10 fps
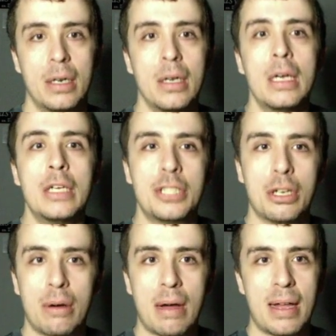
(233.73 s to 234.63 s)

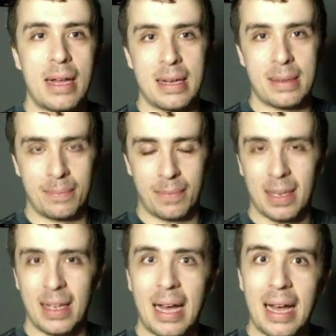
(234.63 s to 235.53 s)
So um,
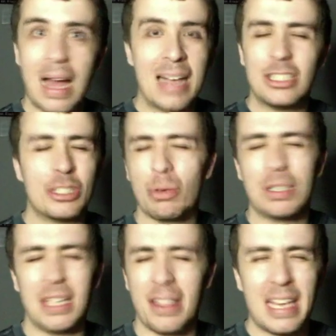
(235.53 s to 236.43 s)
I just wasn't
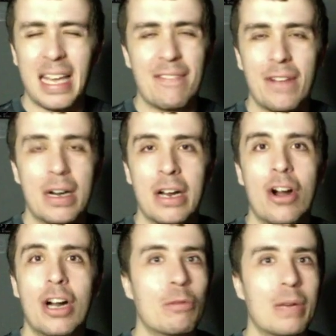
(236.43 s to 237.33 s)
thinking very hard
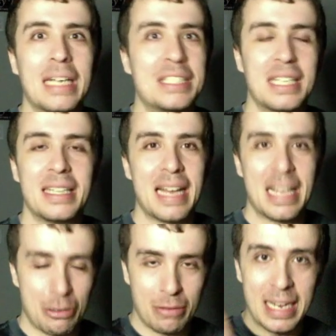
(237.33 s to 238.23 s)
when I said that you
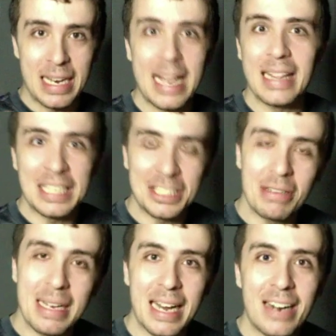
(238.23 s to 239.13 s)
needed at least three
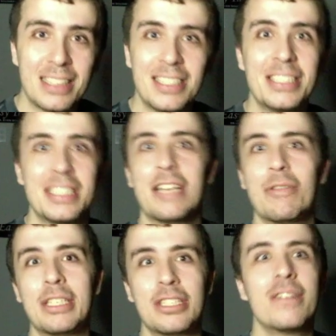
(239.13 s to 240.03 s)
characters in the
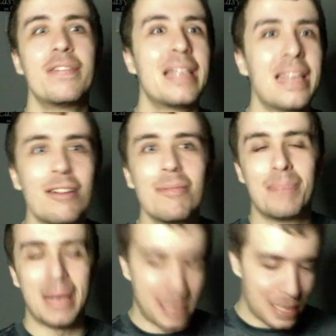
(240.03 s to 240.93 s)
original video,
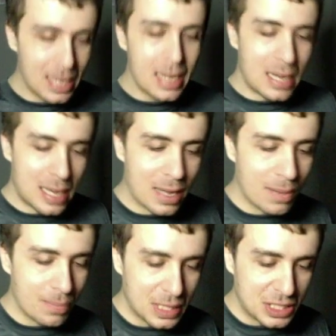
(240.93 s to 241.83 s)
but um, the
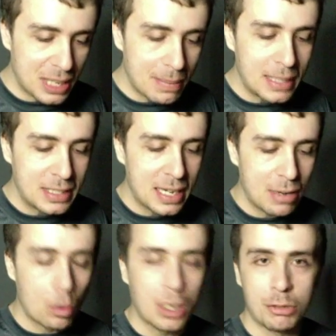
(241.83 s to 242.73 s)
same idea
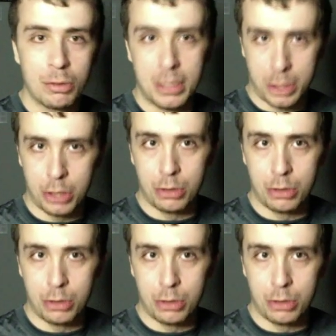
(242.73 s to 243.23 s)
works with two